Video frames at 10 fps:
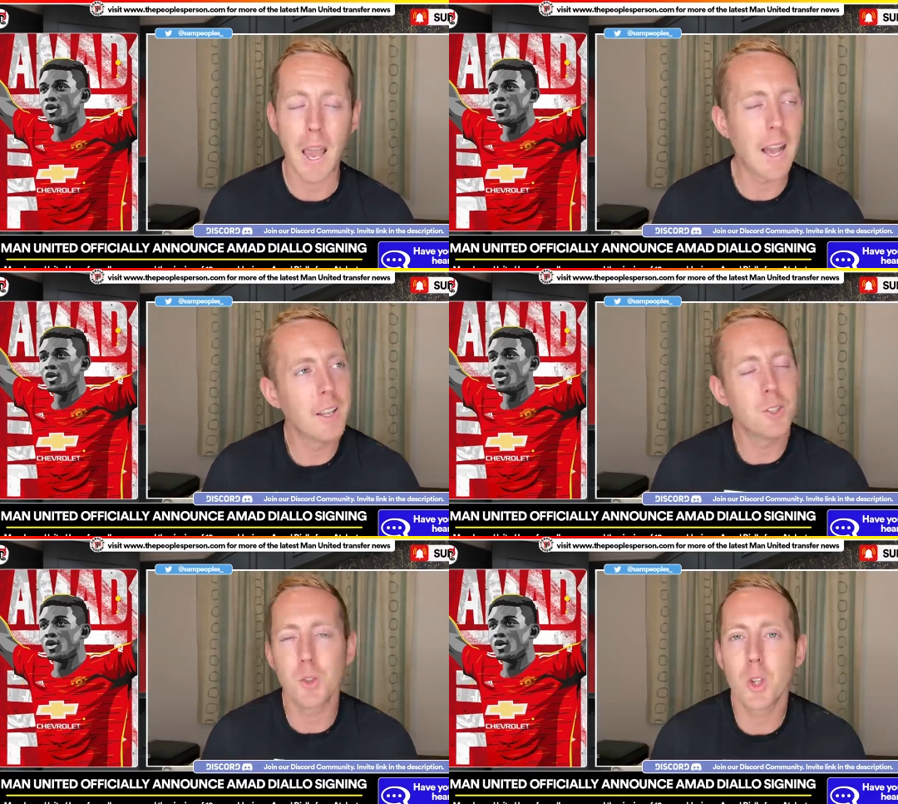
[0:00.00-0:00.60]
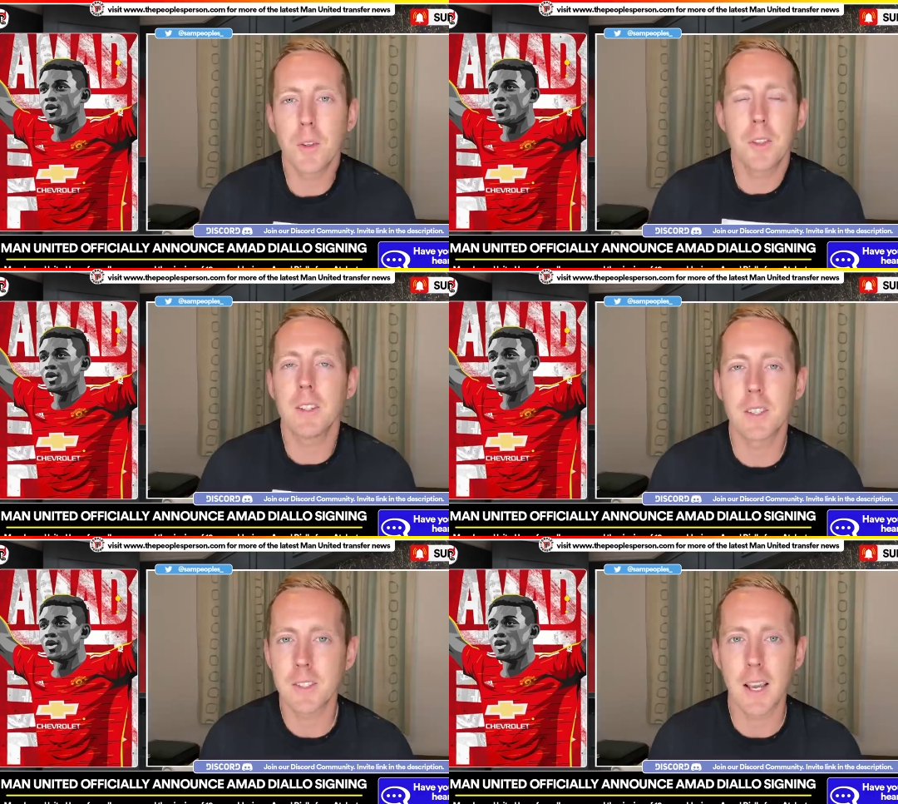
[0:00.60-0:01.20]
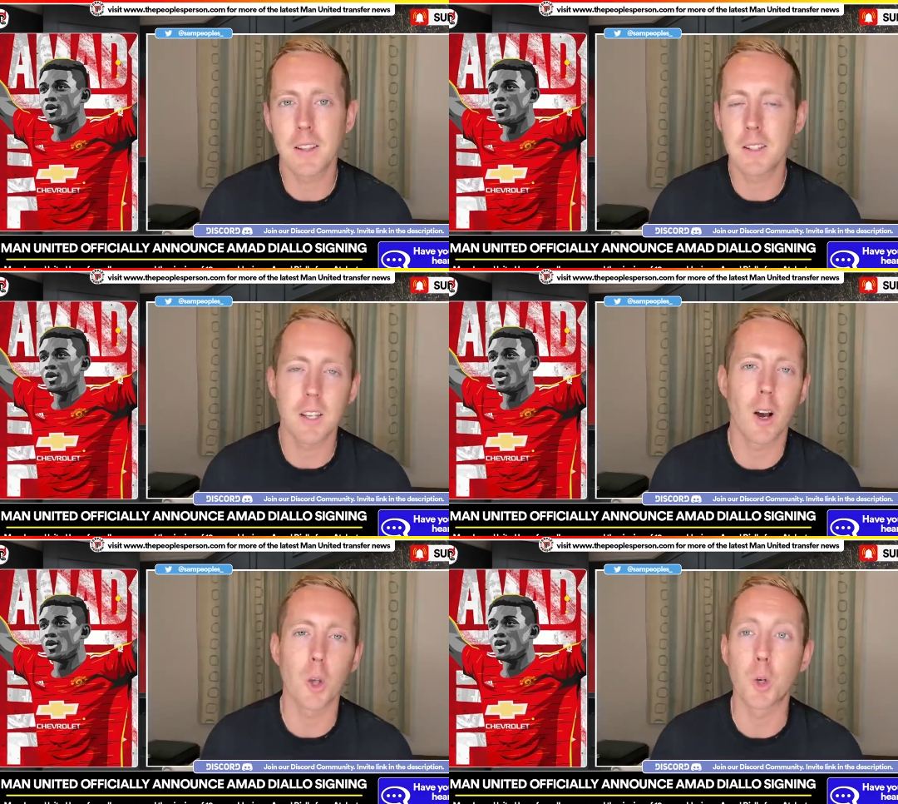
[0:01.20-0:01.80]
Speaker 1: And there's nothing to say that
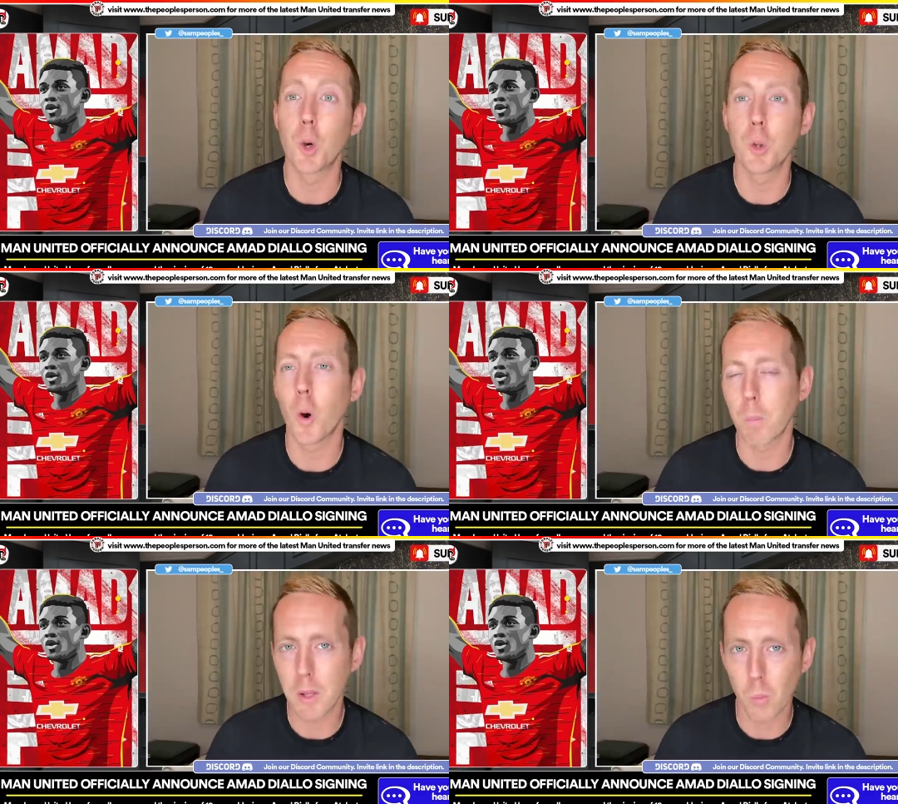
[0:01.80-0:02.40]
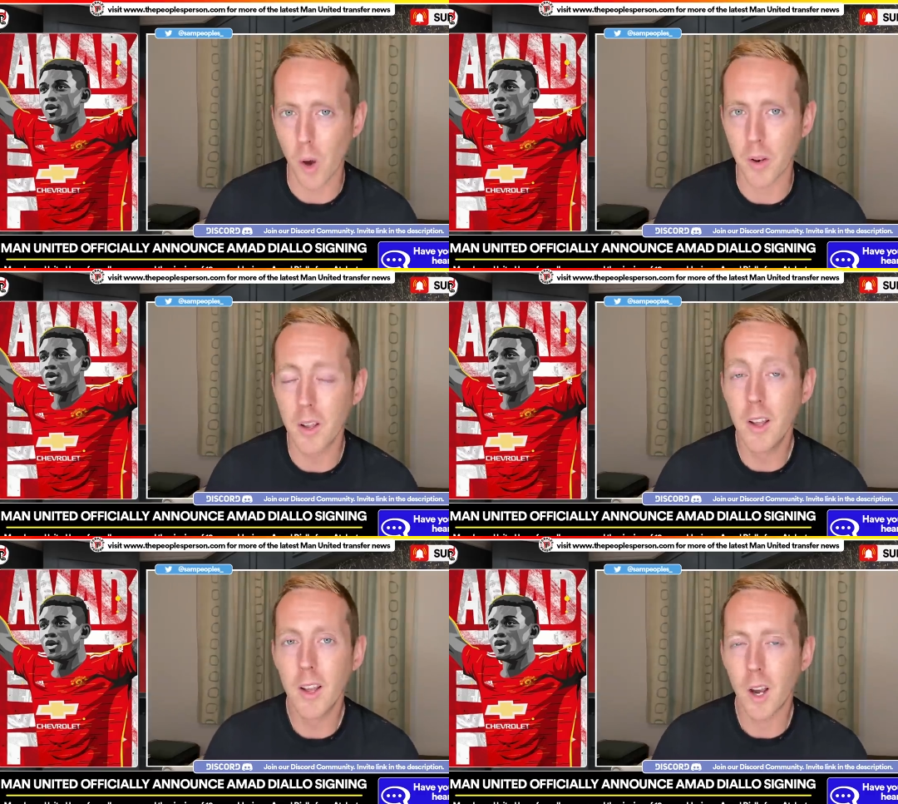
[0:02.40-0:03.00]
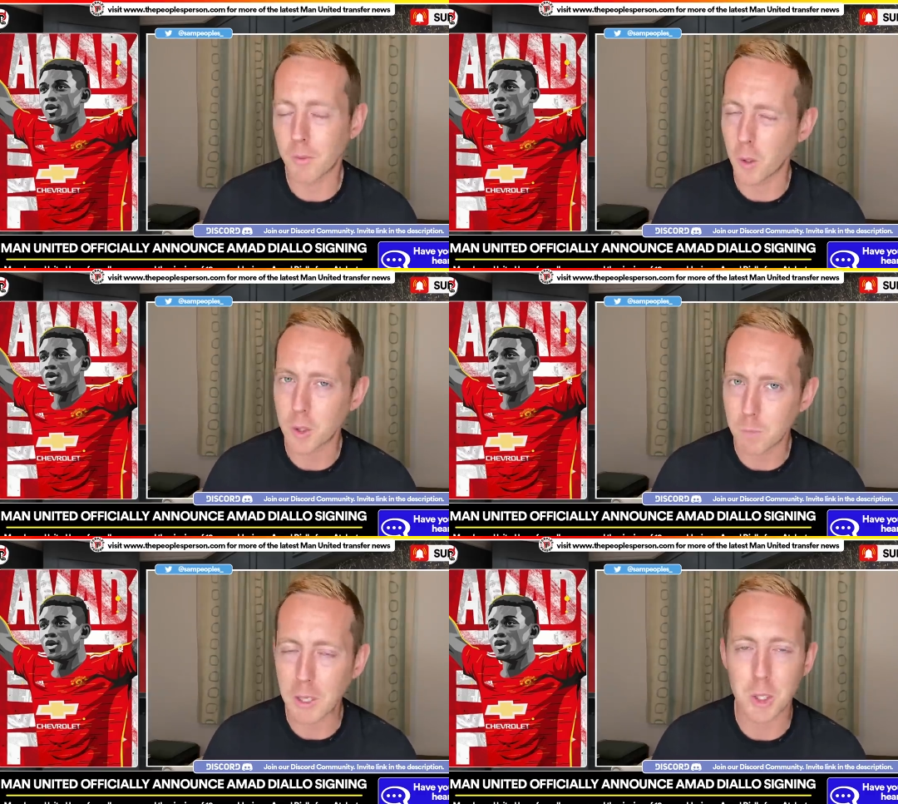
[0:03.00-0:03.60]
Diallo could not be one of those
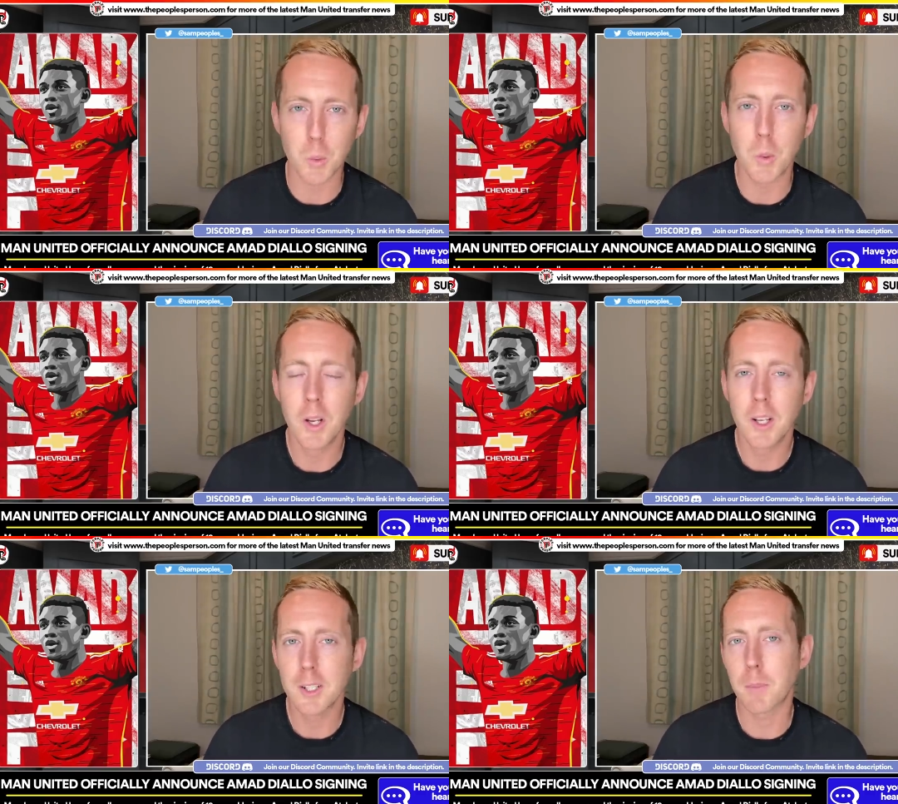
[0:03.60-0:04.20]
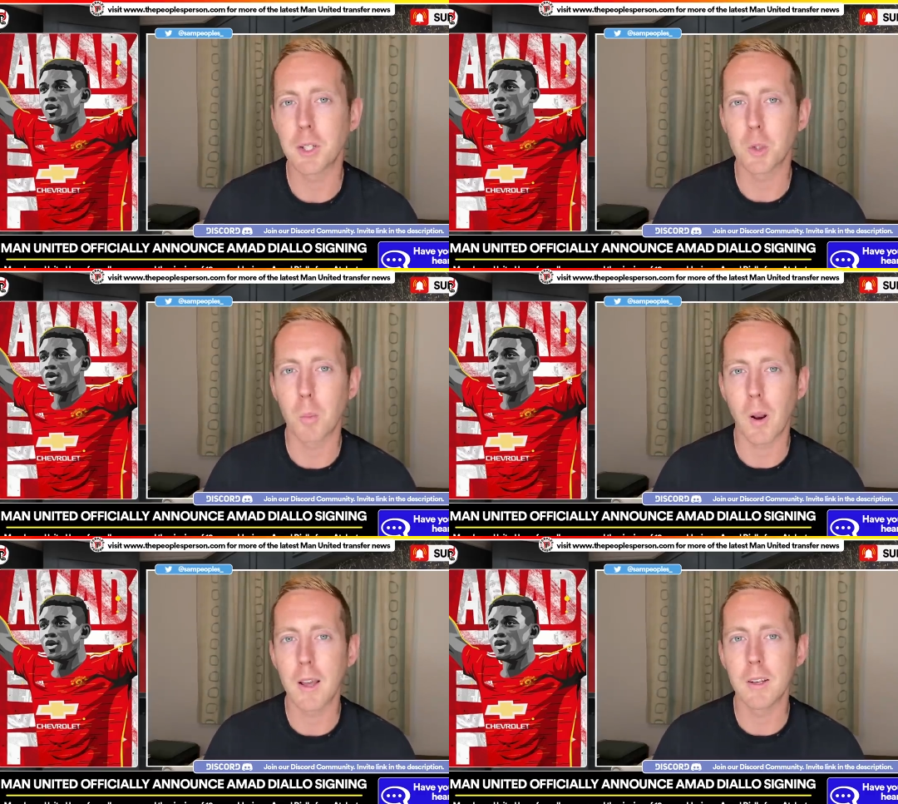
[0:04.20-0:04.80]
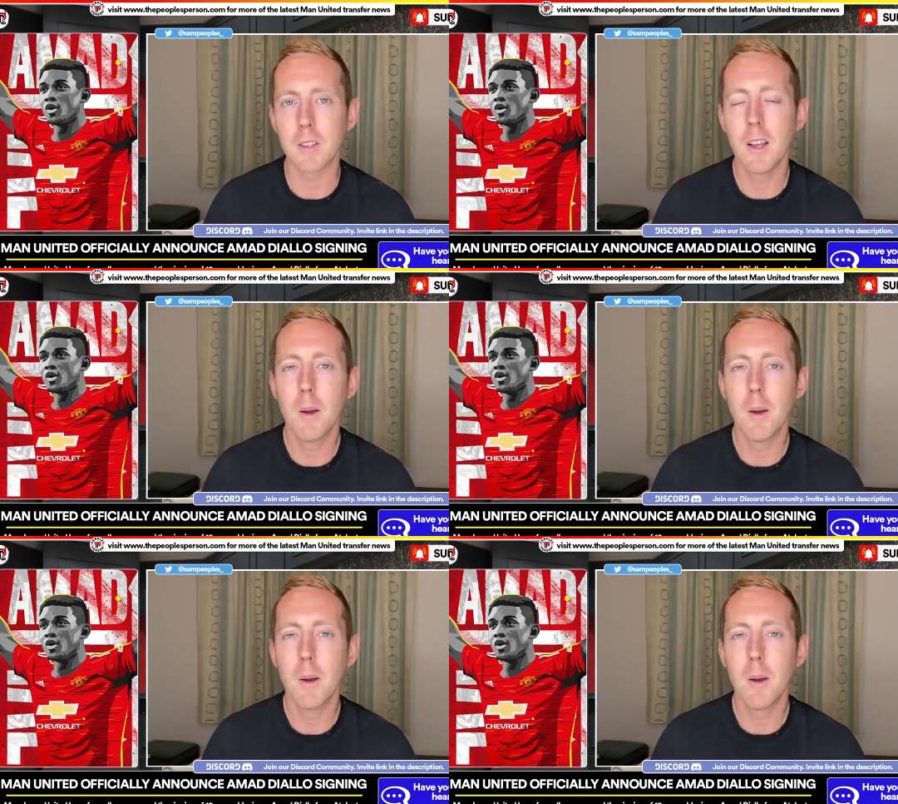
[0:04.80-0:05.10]
special, special players.